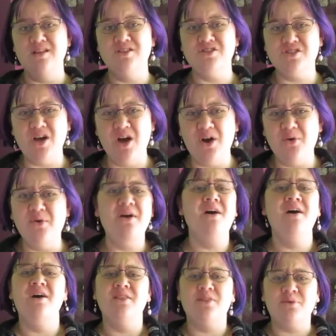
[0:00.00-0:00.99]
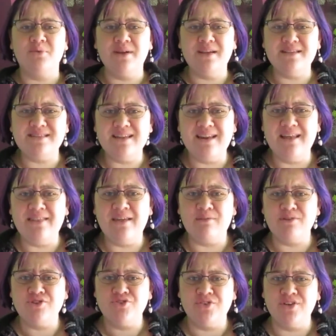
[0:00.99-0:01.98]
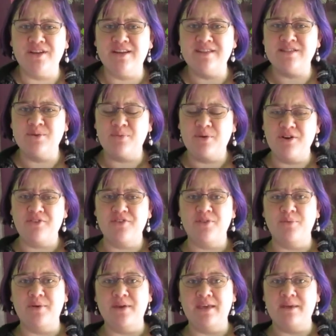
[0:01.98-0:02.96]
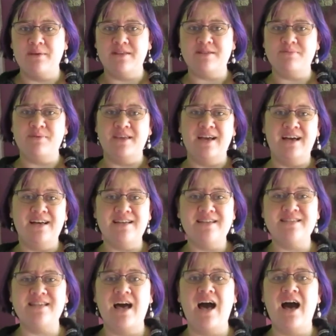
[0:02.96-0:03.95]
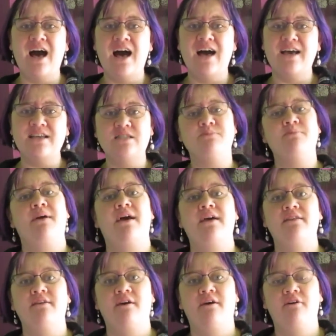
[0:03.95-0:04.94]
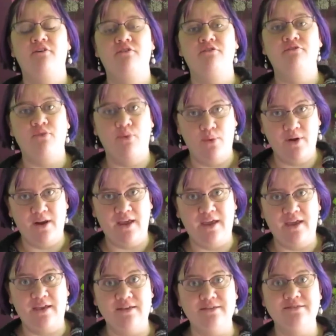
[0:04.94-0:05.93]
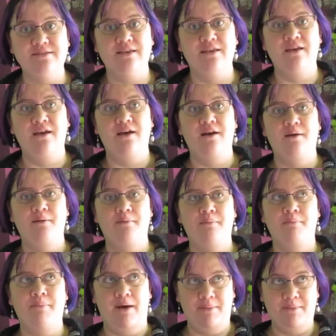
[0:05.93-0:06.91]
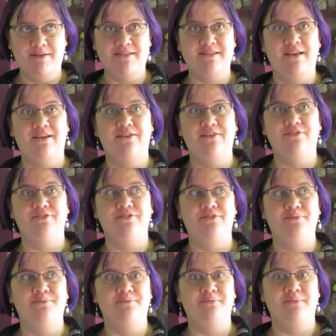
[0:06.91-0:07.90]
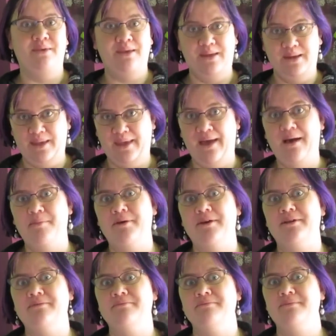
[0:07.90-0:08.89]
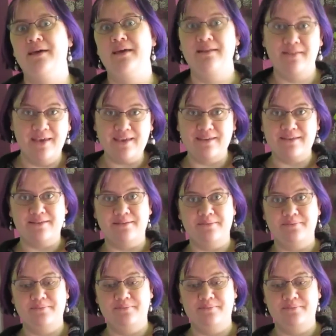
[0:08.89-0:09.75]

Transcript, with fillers: So, the reason that retreat is the word for the week is because I spent four days by myself in a cabin at a lake.